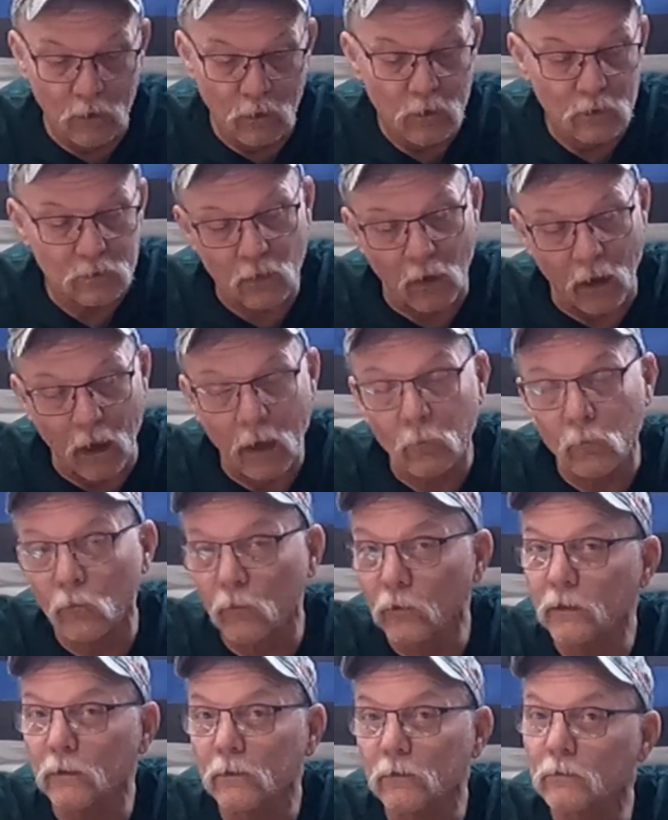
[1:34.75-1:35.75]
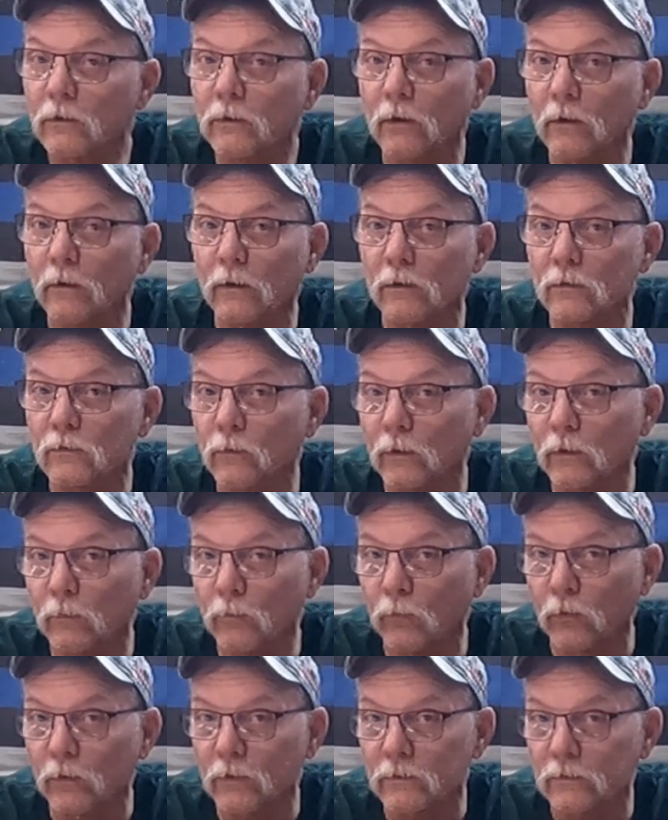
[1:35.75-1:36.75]
So I'm real curious what the
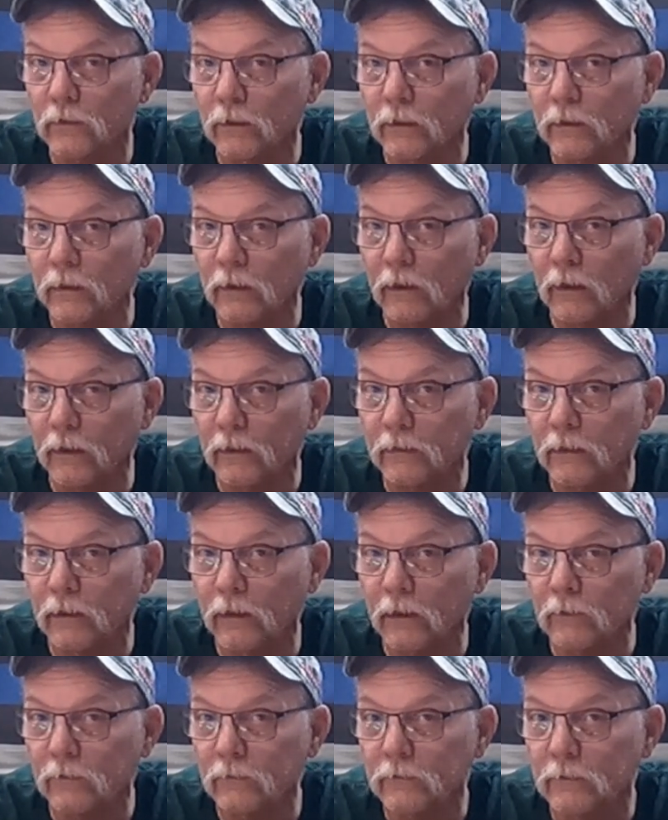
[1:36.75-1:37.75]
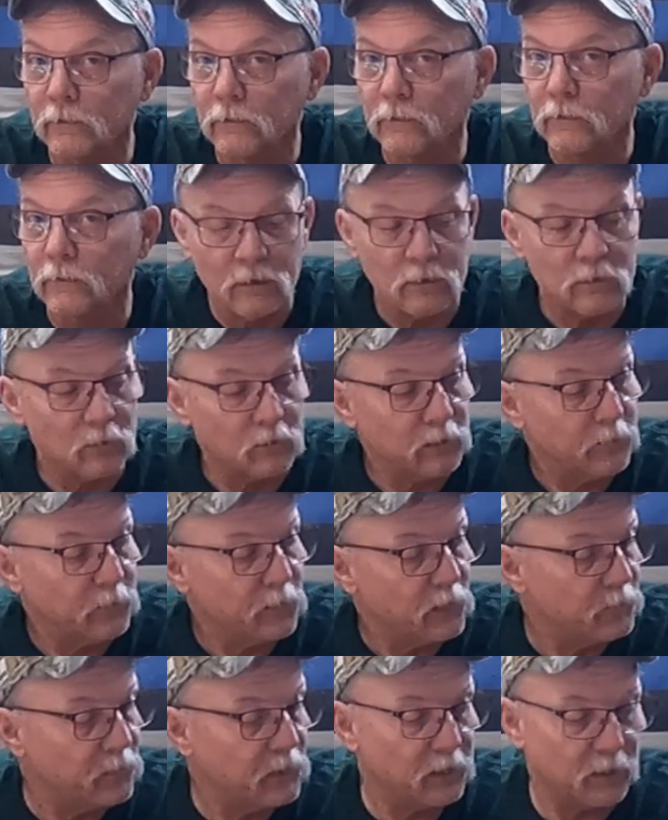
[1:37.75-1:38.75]
bore is looking like now. So give me
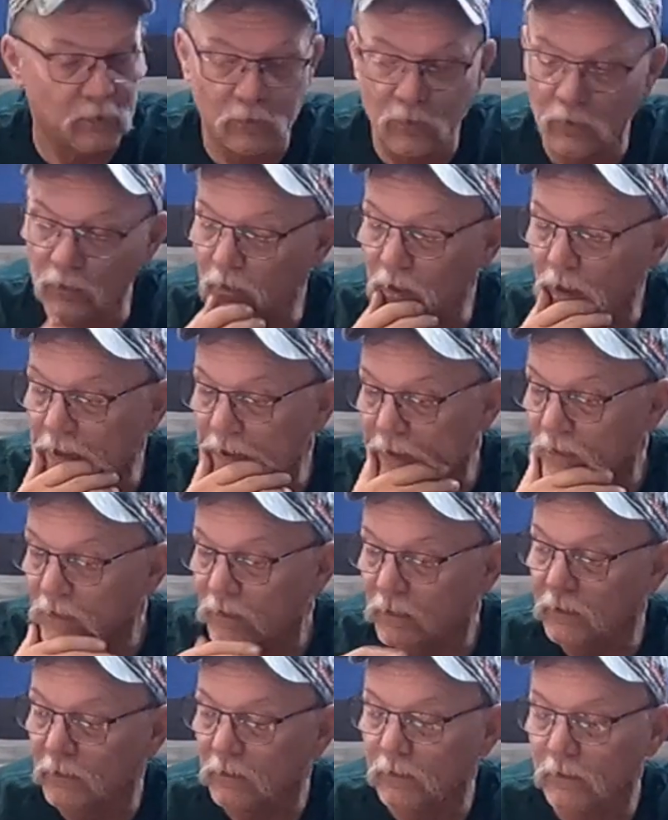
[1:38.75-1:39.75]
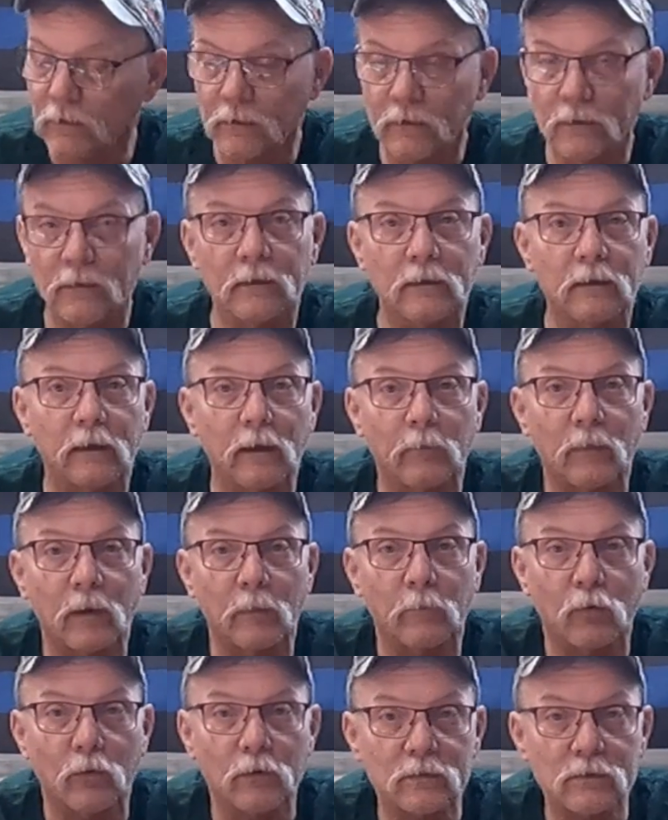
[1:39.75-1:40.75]
a minute to get my
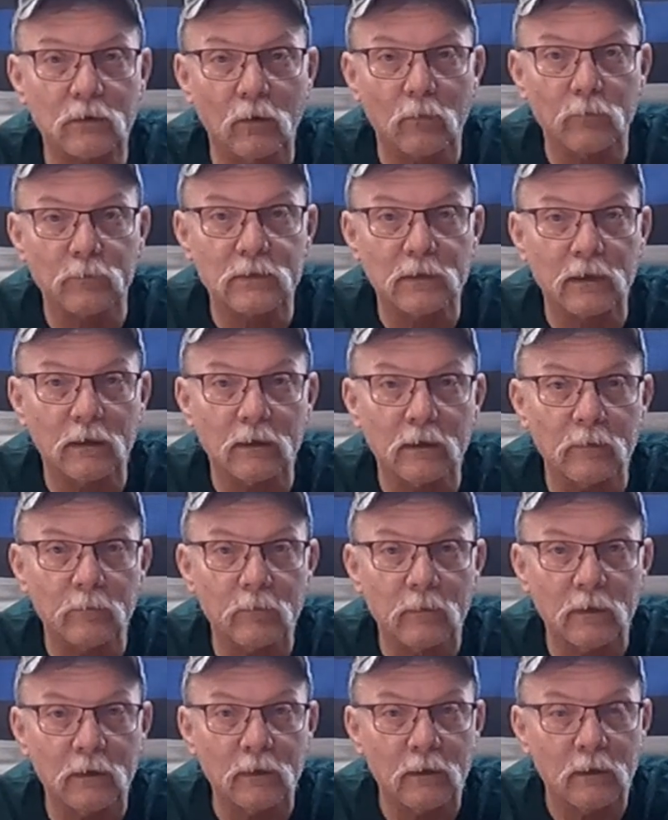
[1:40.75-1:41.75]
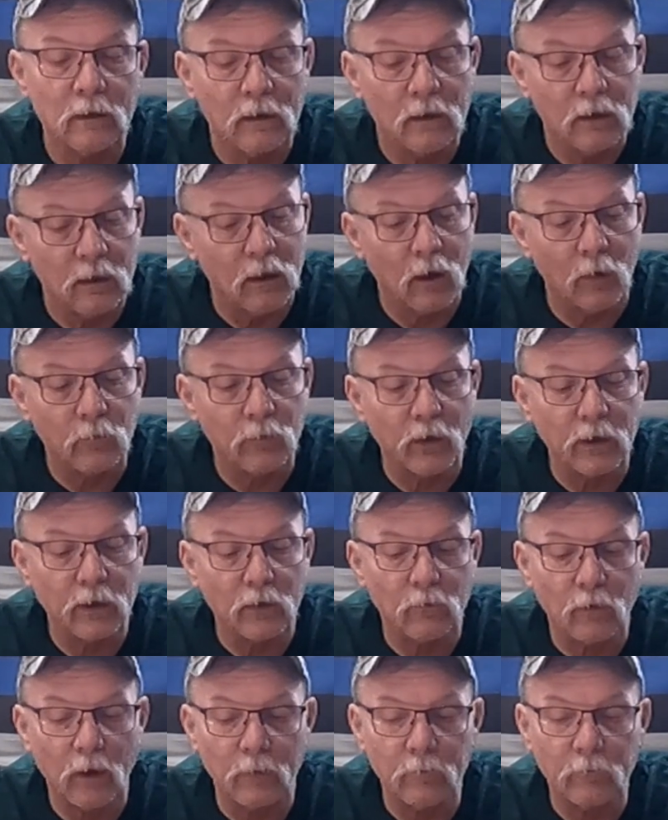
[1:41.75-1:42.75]
Borescope set up. I'll bring
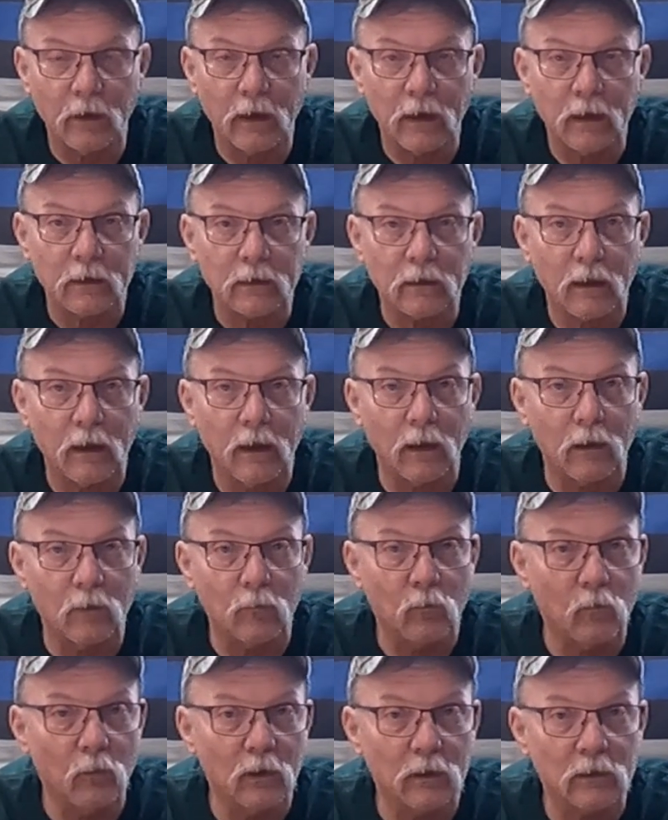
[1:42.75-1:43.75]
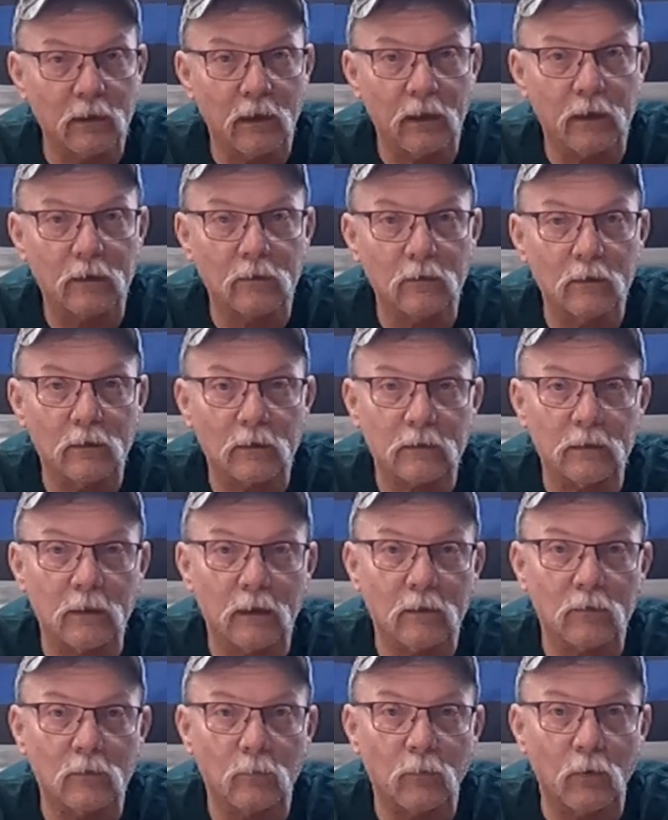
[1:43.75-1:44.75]
you right back and we'll take a look
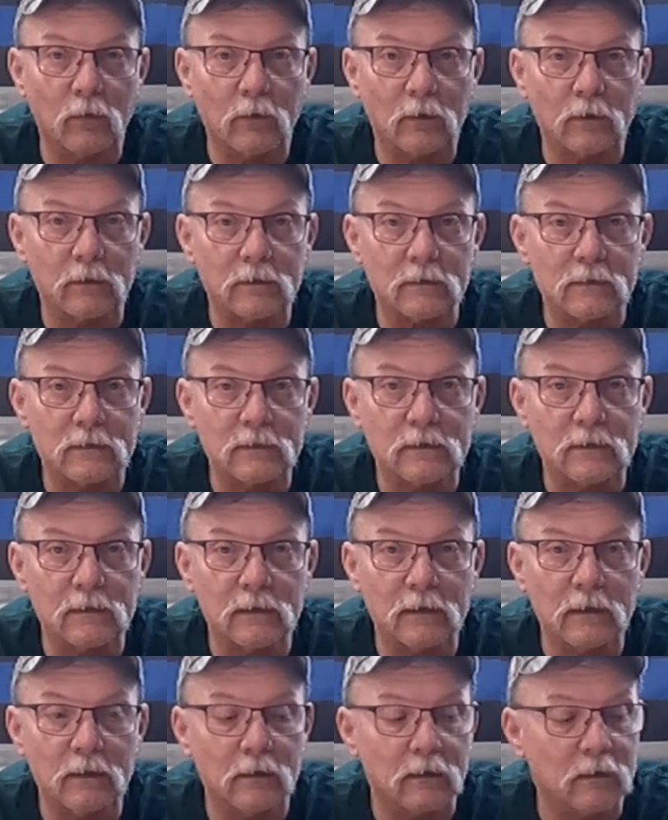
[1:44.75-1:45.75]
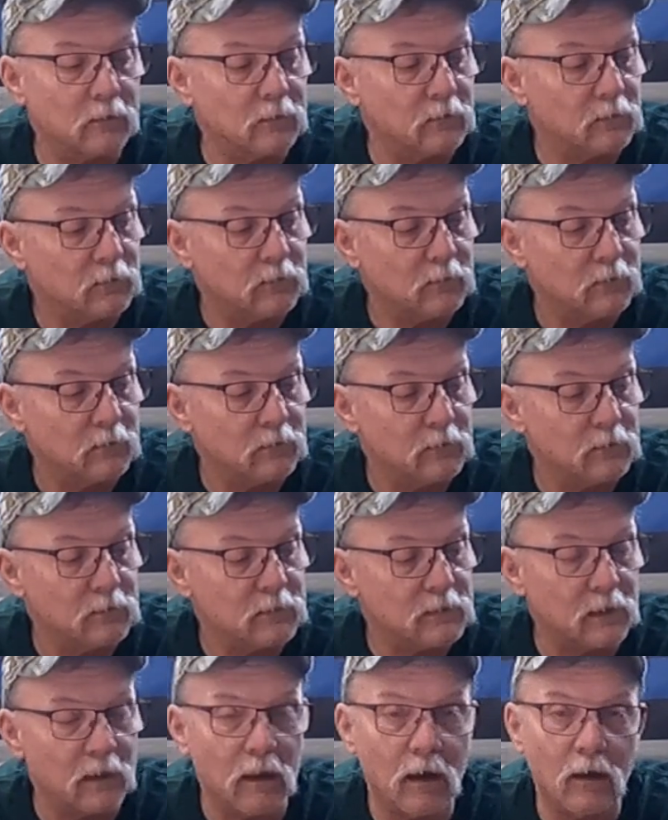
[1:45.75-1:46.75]
down the bore and see
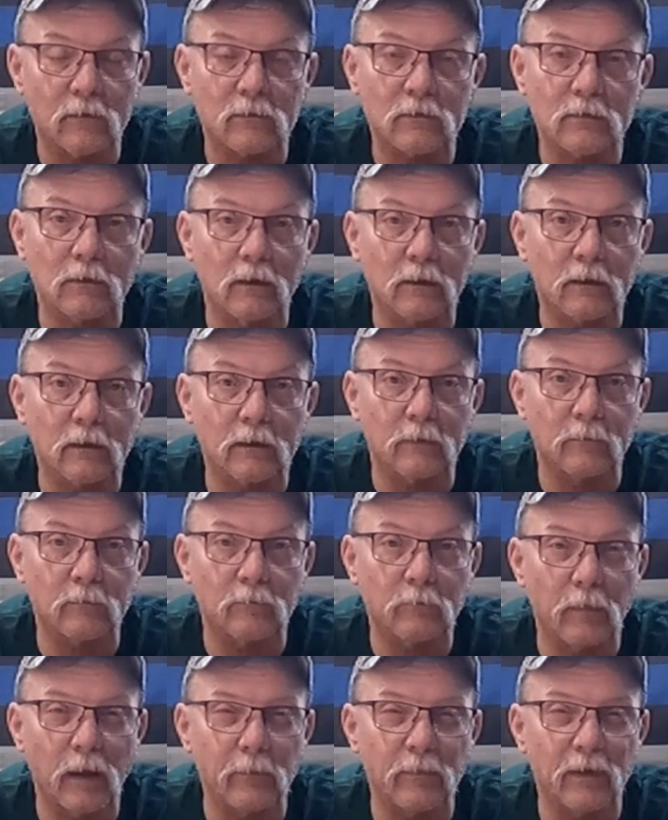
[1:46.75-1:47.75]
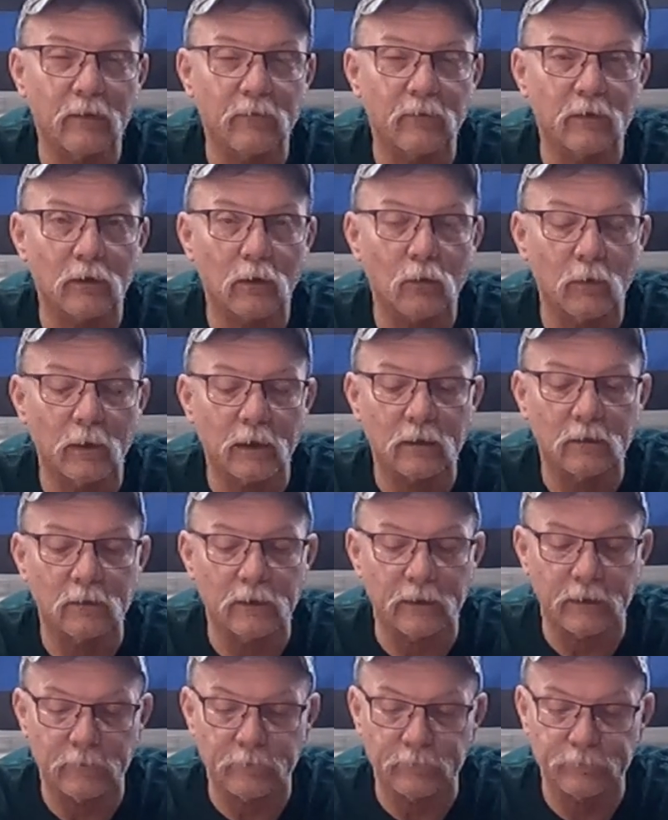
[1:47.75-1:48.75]
how it's looking and maybe give it a quick
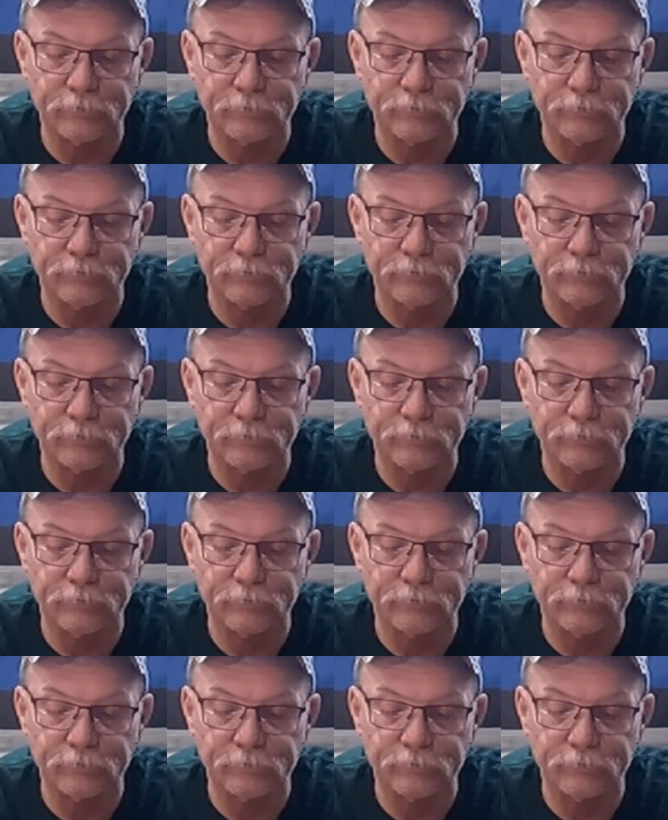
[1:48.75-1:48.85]
clean.